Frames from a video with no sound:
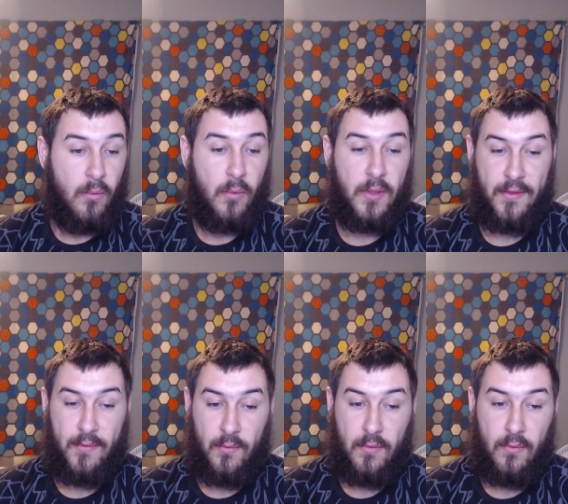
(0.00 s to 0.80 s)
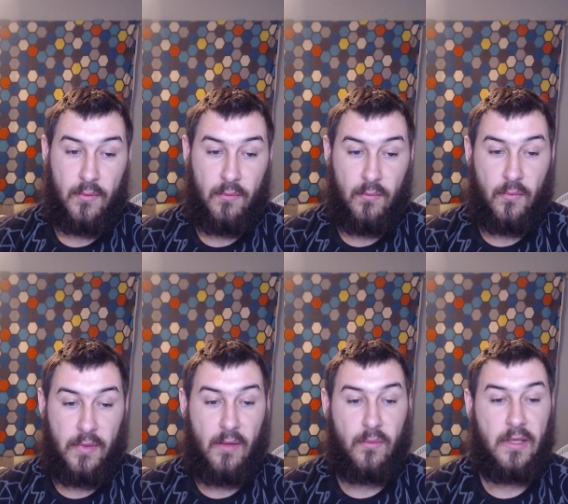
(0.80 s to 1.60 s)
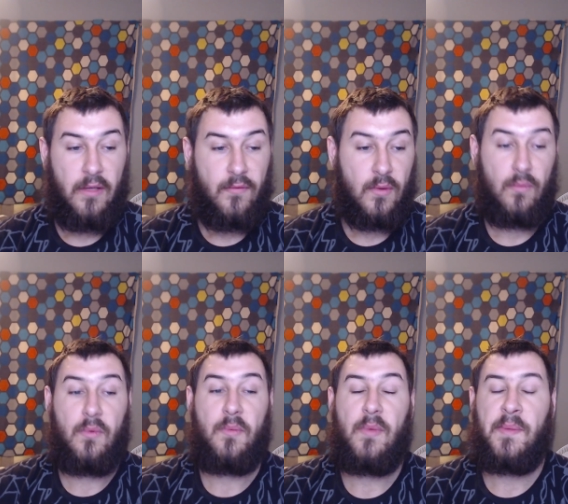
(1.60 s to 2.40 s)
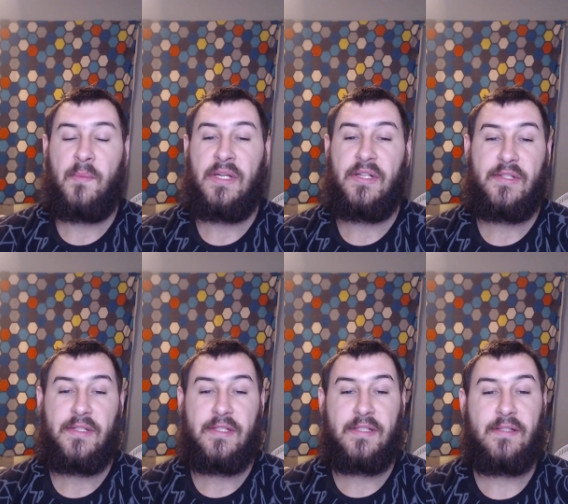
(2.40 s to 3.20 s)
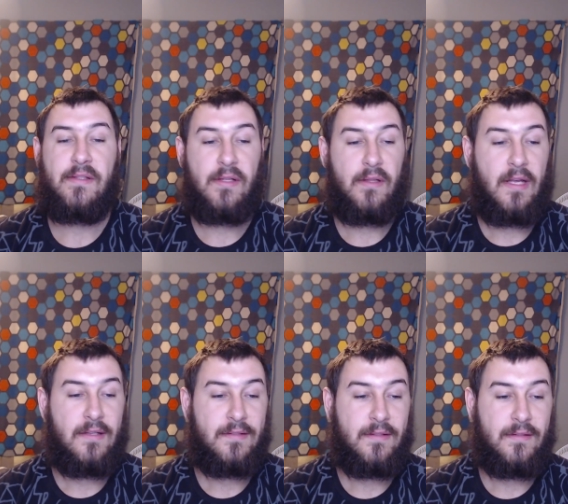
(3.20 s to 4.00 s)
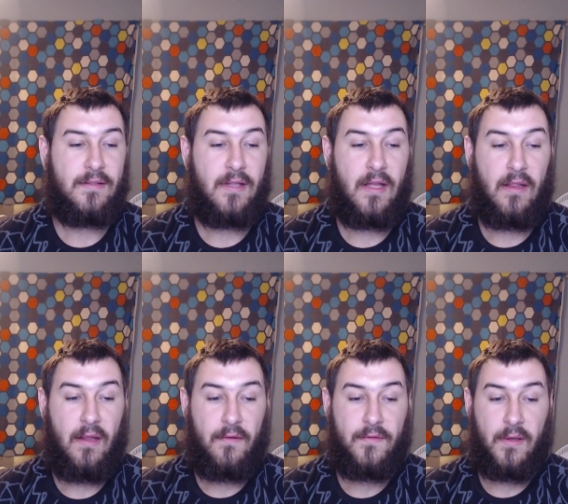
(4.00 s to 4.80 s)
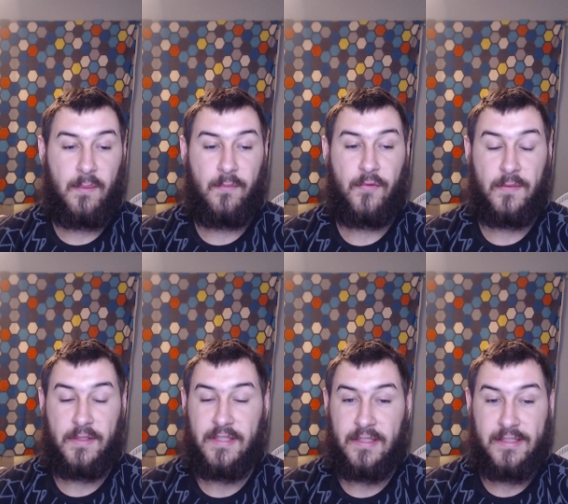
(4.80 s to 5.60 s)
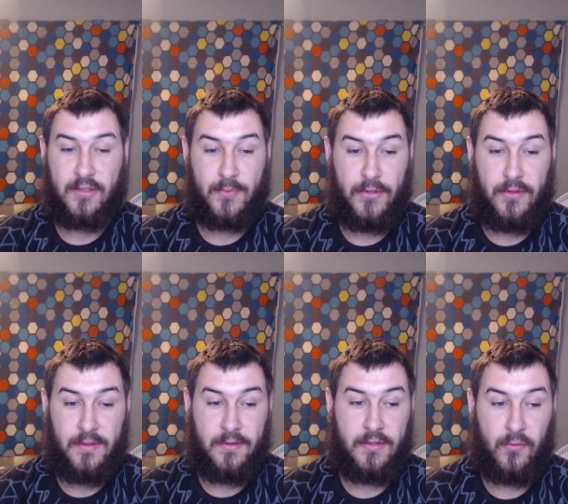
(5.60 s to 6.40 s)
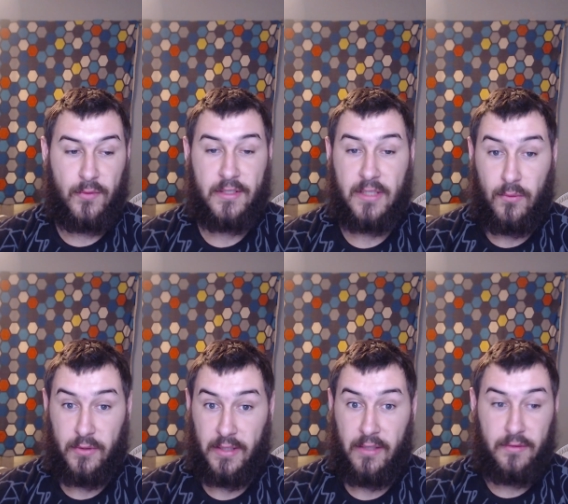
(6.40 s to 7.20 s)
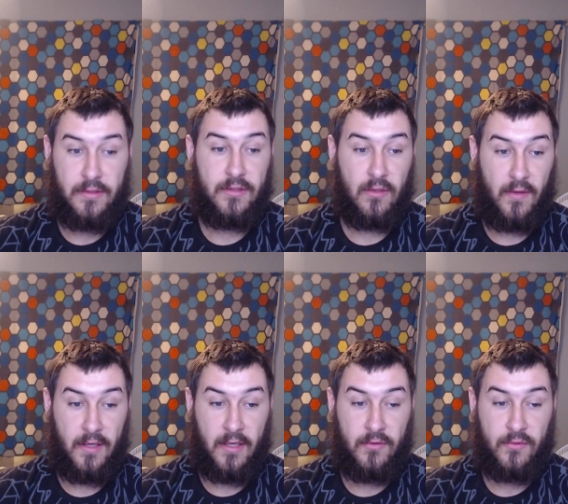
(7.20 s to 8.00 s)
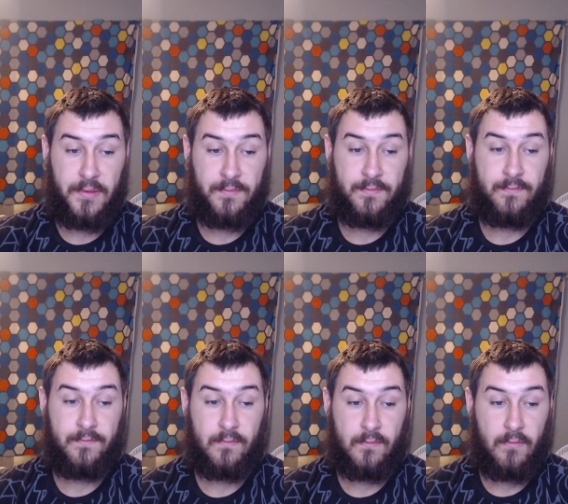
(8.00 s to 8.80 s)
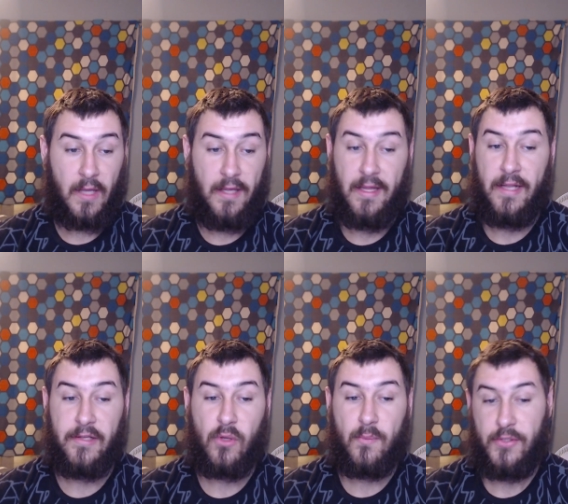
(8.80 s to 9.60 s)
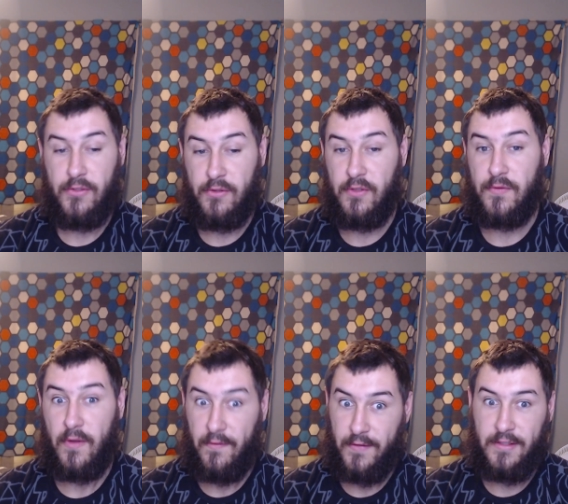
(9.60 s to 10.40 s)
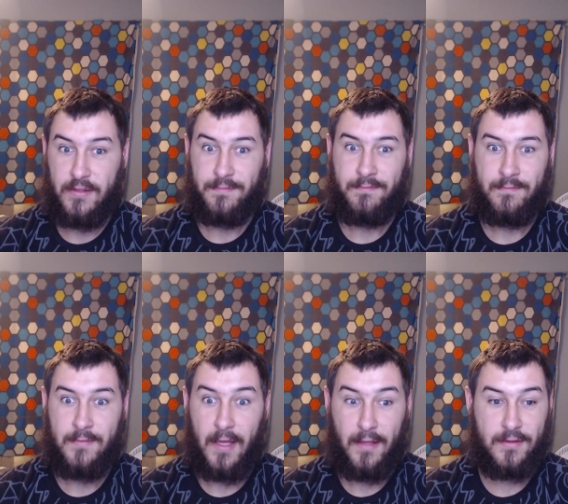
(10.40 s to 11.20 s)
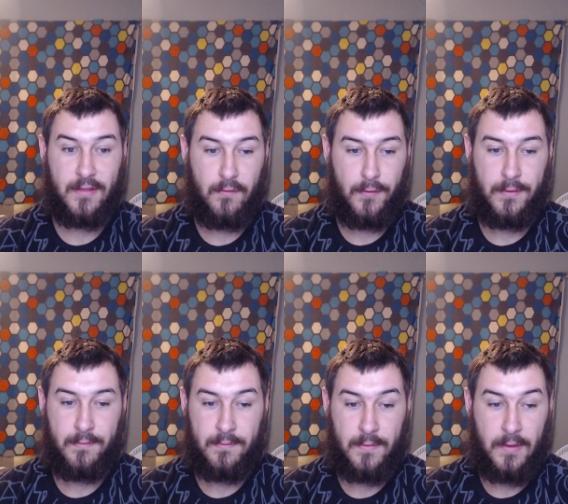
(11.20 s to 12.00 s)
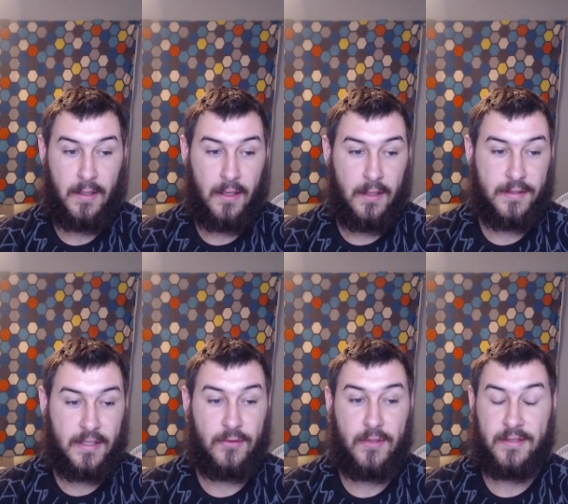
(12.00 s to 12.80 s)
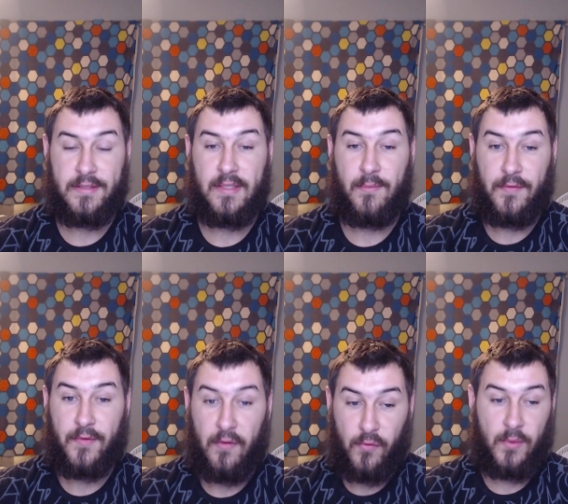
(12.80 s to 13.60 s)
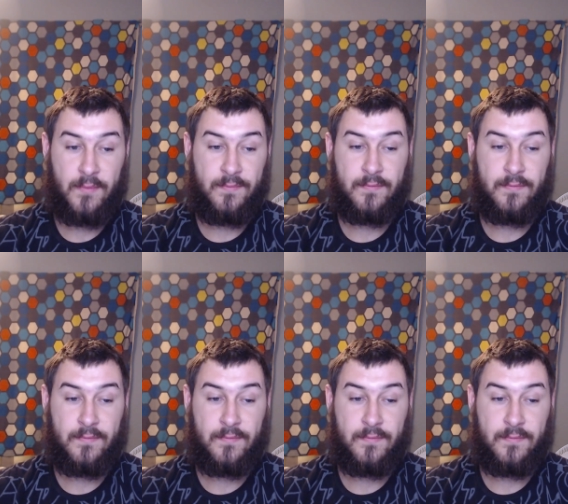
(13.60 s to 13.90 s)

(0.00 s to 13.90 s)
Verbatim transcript: With that, will leave you with memories to last a lifetime. From the stunning natural beauty to the rich cultural heritage of our country, and the endless opportunities for adventure and discovery, this country has something for everyone.